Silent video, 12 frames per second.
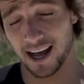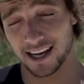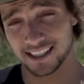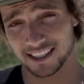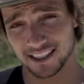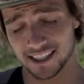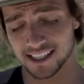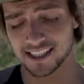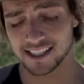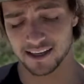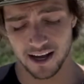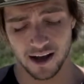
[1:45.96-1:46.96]
lines to
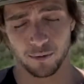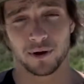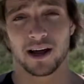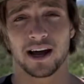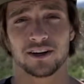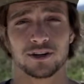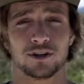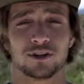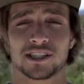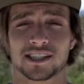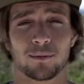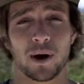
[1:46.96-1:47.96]
this. When I do
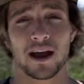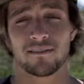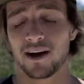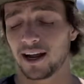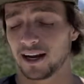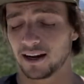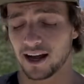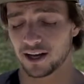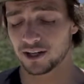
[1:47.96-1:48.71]
some wave riding, I